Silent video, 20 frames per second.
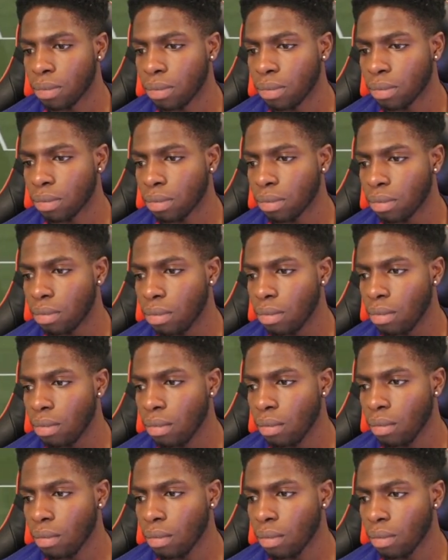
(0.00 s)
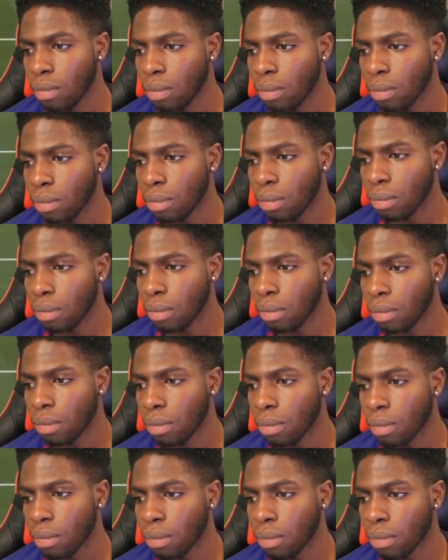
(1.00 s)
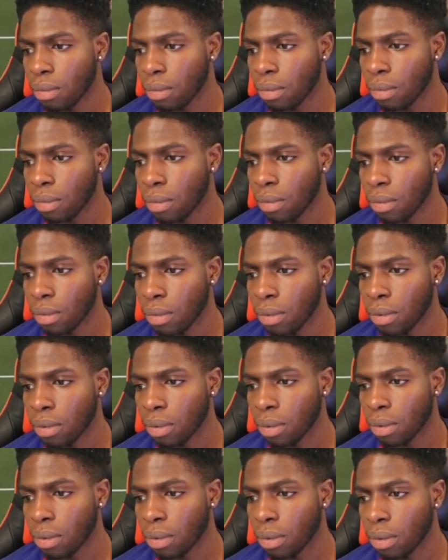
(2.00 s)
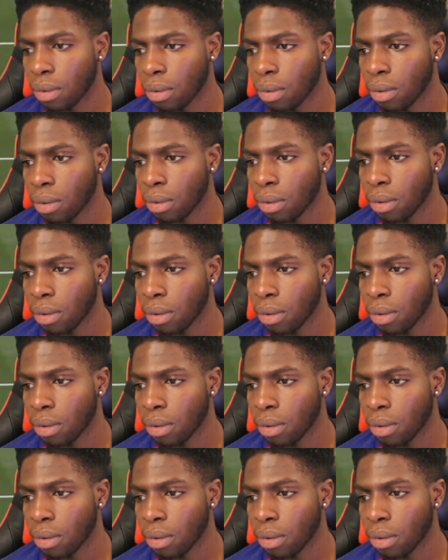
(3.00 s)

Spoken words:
Nobody speaks.